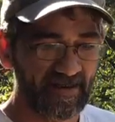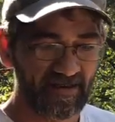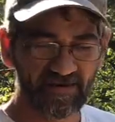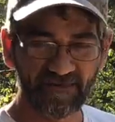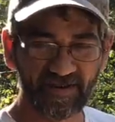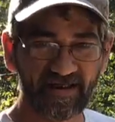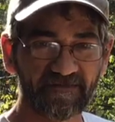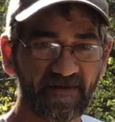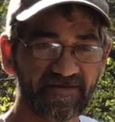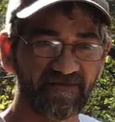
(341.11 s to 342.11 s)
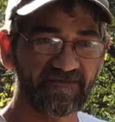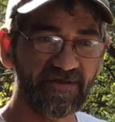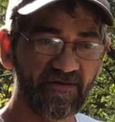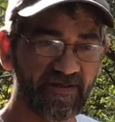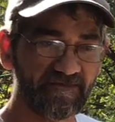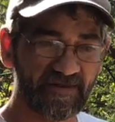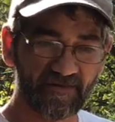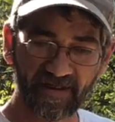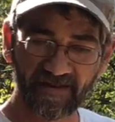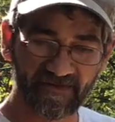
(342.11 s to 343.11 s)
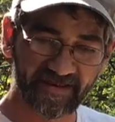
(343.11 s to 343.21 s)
That's a pretty expensive unit, but whatever.